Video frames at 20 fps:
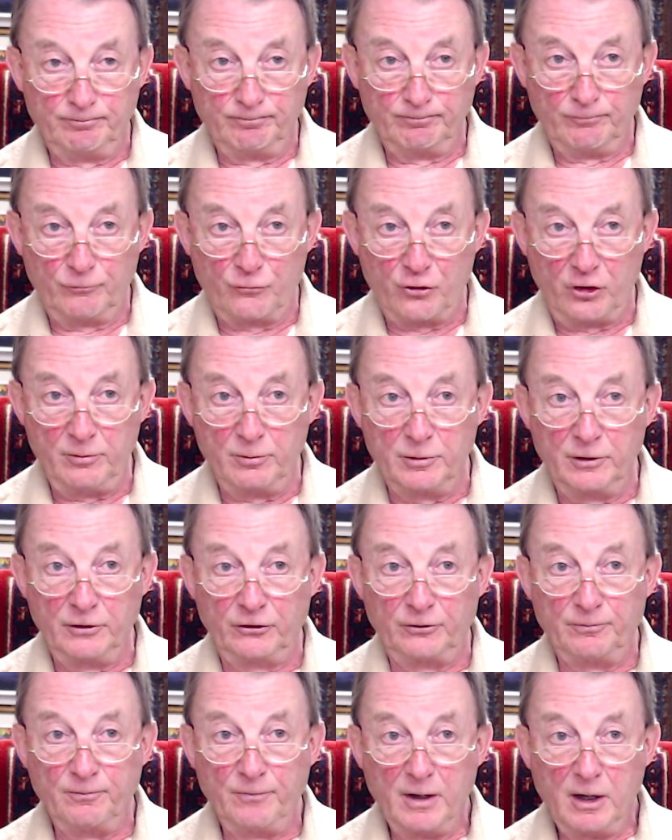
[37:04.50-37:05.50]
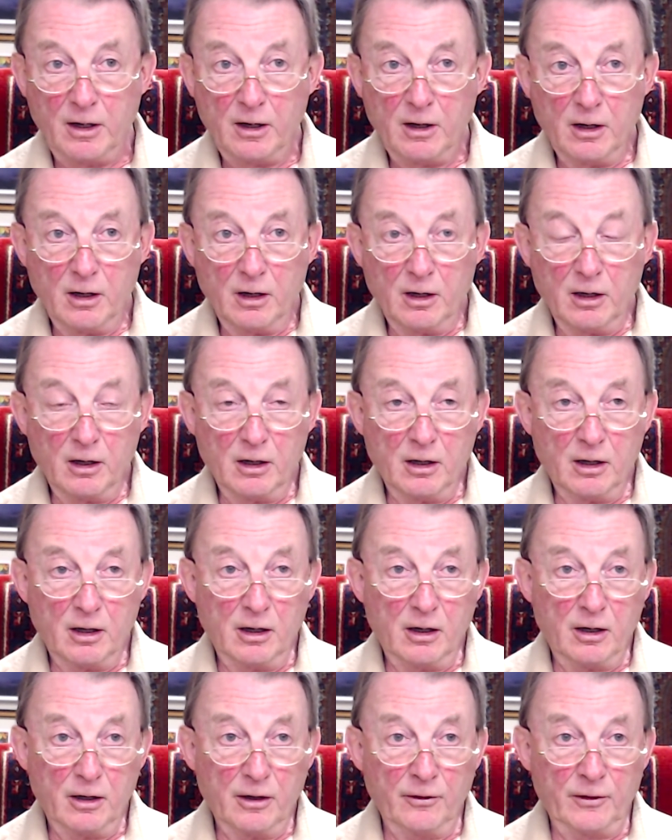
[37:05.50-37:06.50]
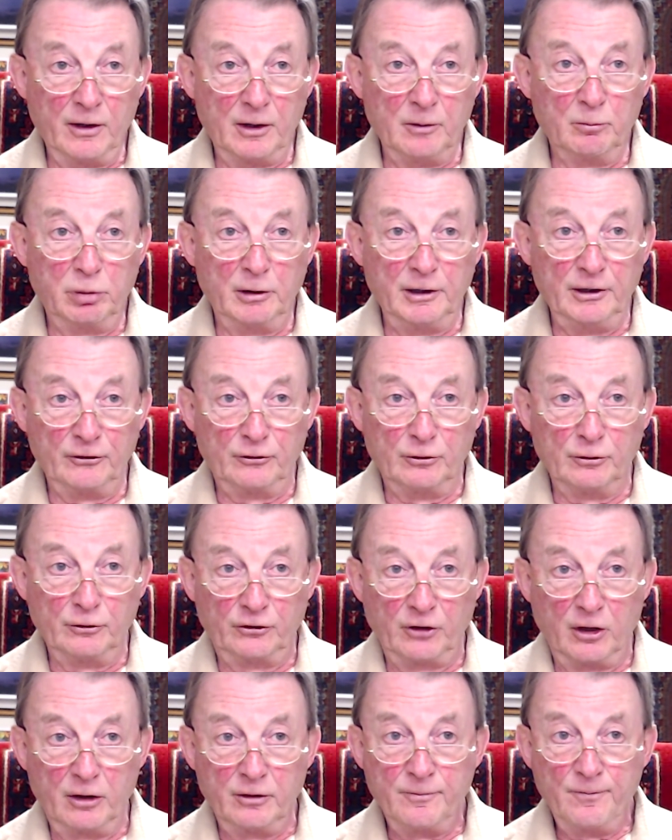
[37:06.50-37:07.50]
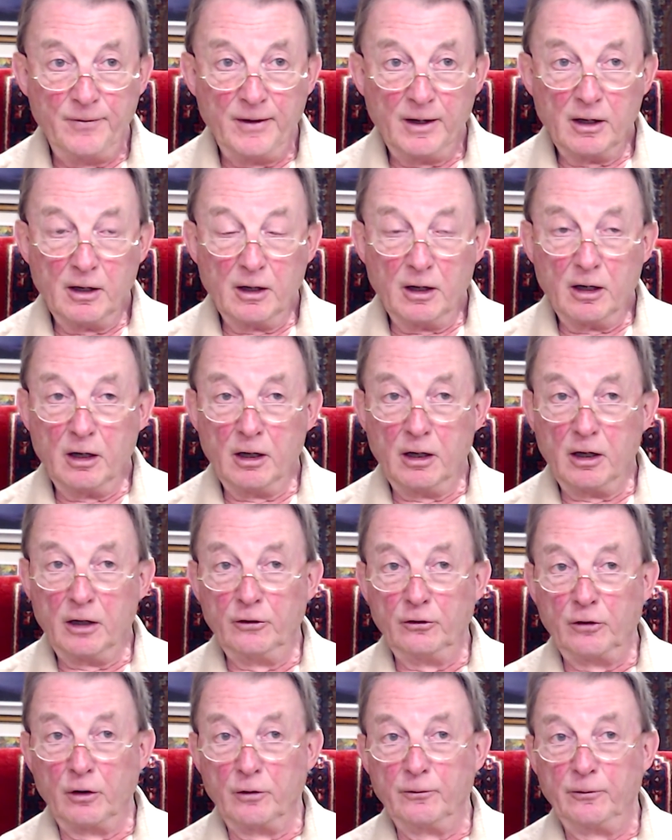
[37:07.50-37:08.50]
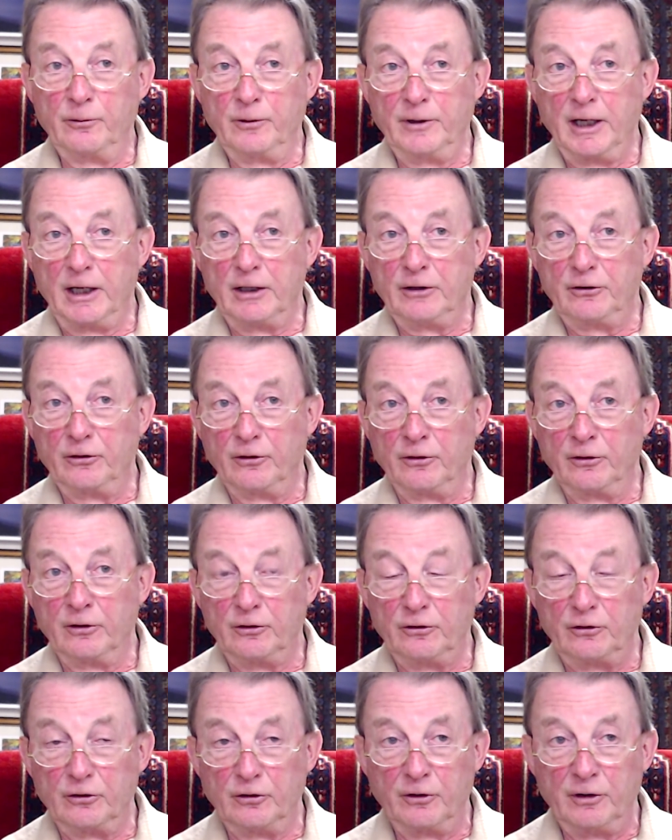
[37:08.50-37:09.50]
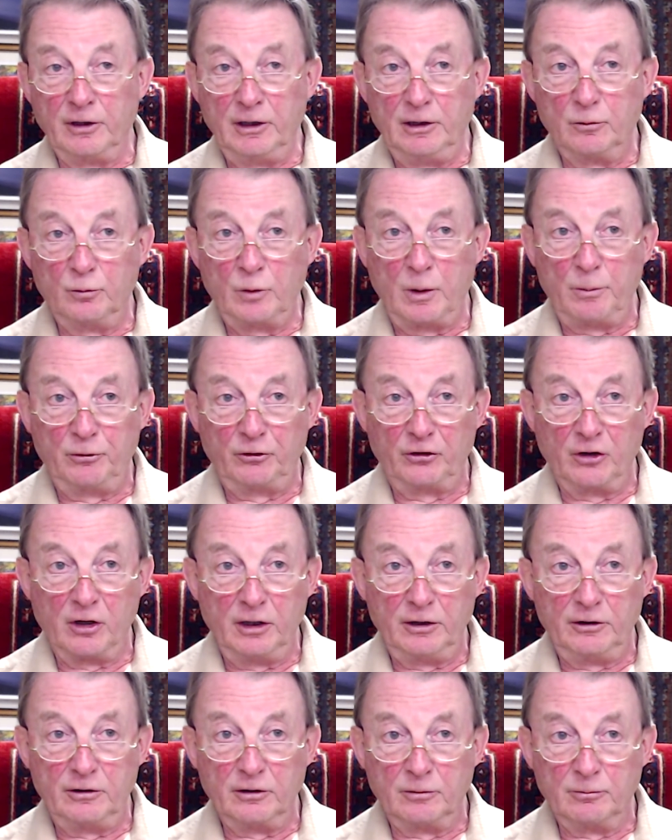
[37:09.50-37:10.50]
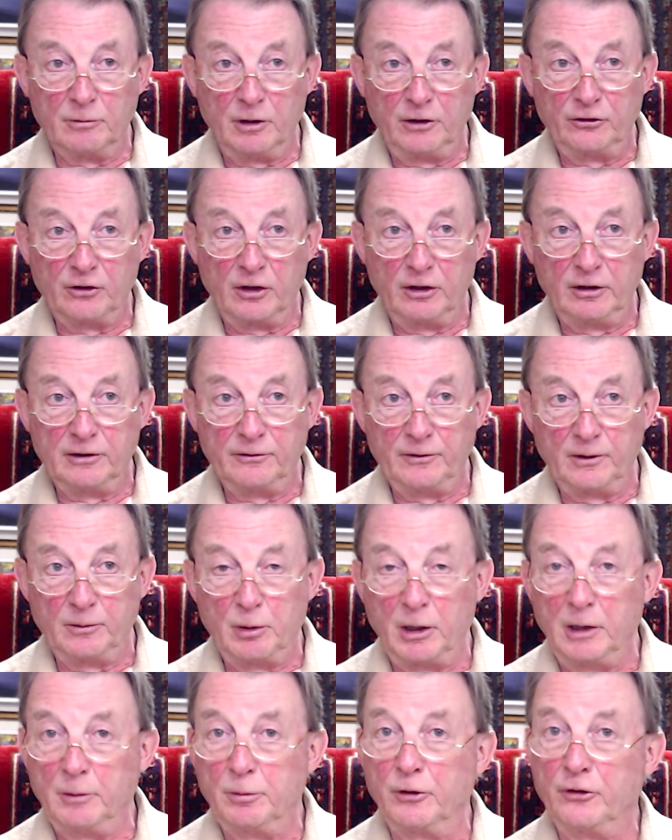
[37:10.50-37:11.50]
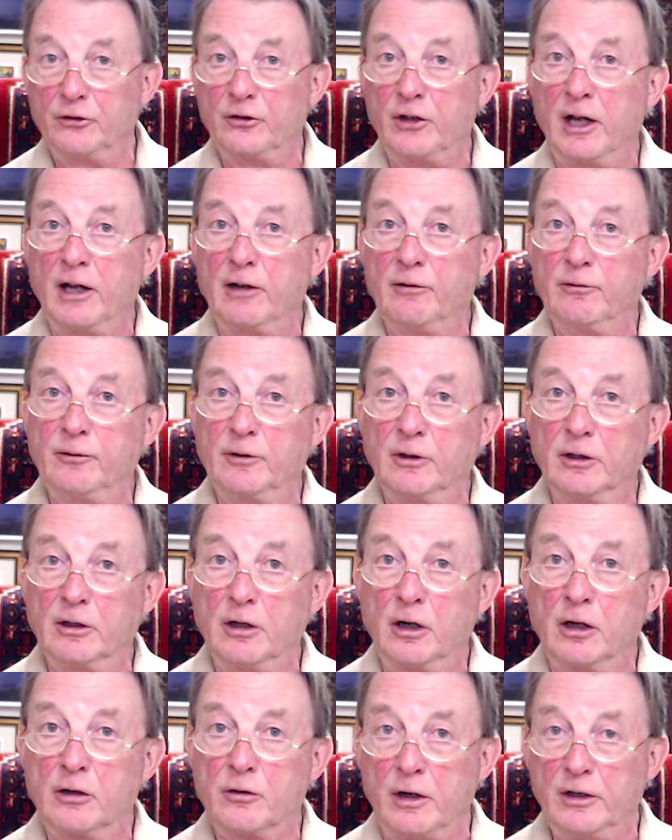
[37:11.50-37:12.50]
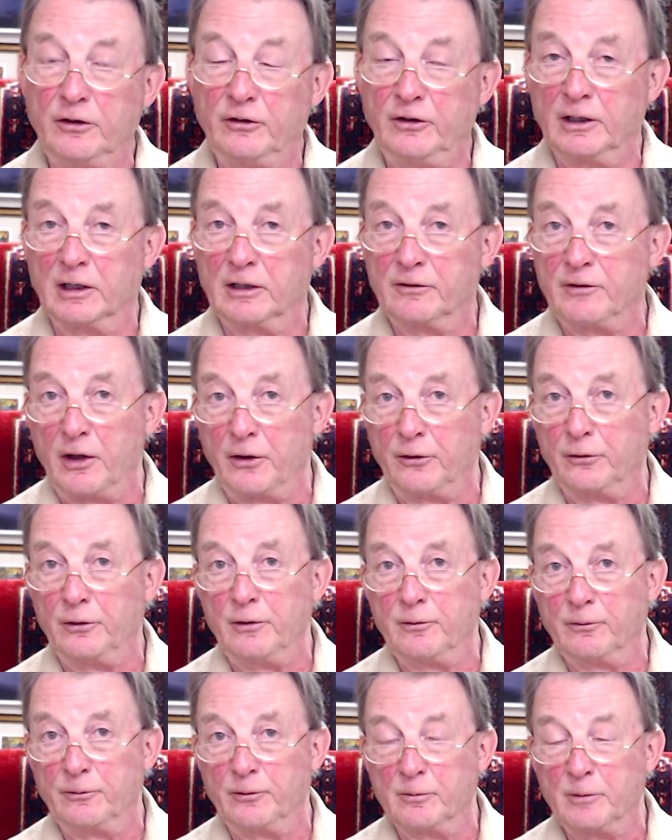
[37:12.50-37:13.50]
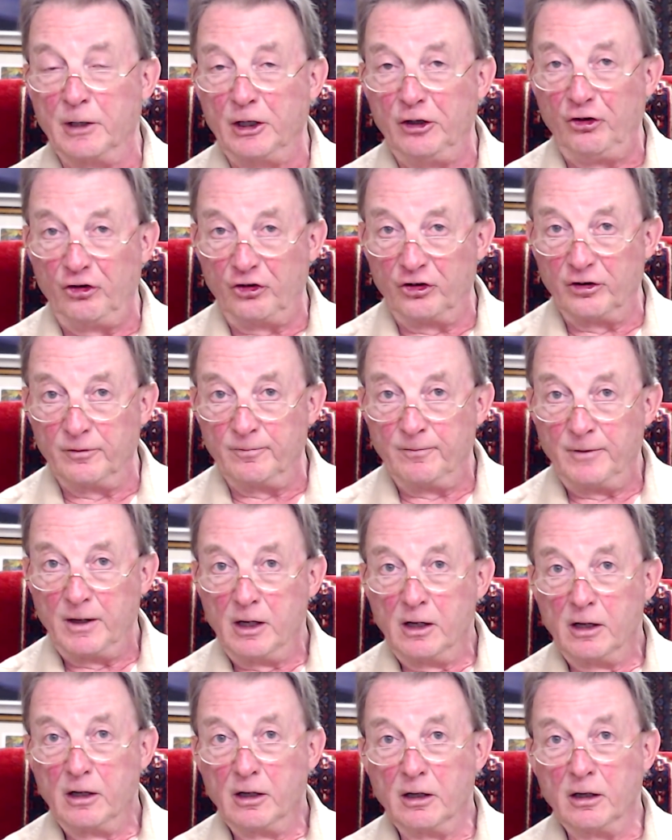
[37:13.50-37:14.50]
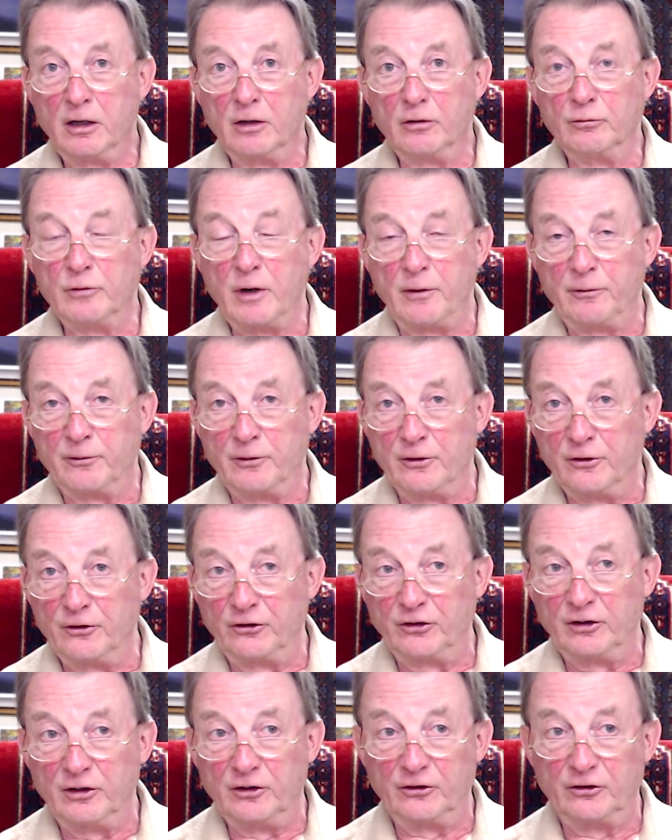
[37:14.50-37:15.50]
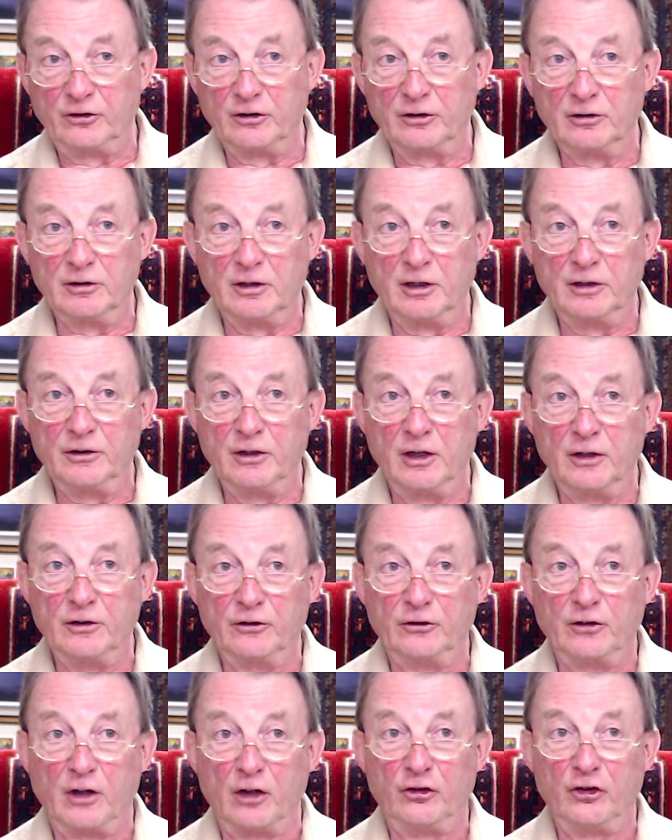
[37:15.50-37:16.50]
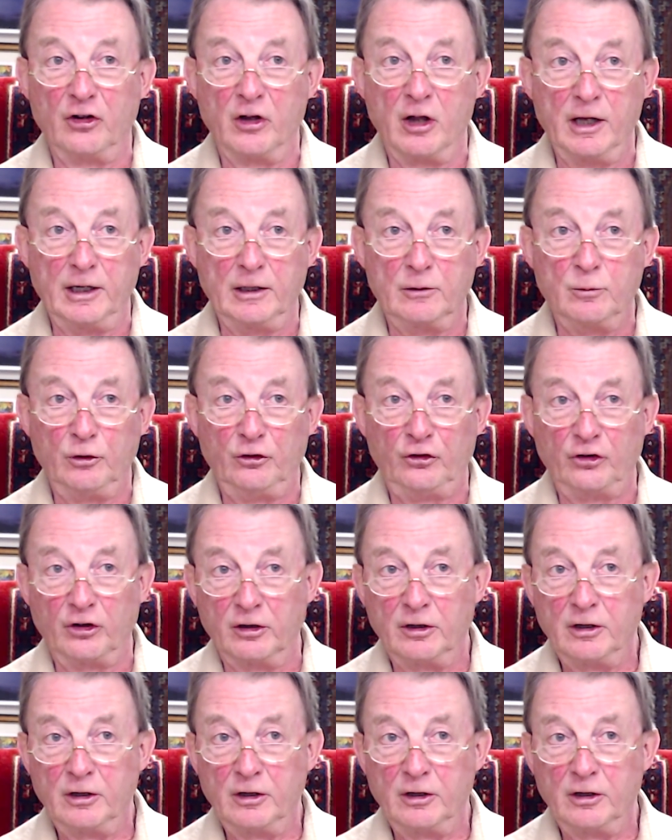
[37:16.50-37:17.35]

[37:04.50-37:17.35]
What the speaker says: treatments, then please do so. And don't forget that the website and my scientific papers have a great deal of other information, references and such like, which are